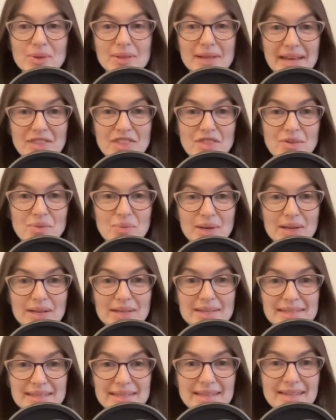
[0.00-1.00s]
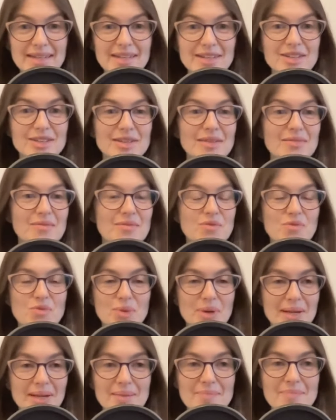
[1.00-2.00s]
Like the real deal,
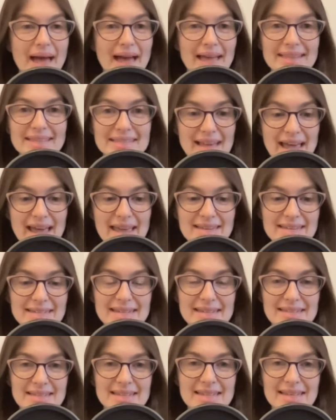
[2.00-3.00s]
real mad scientist,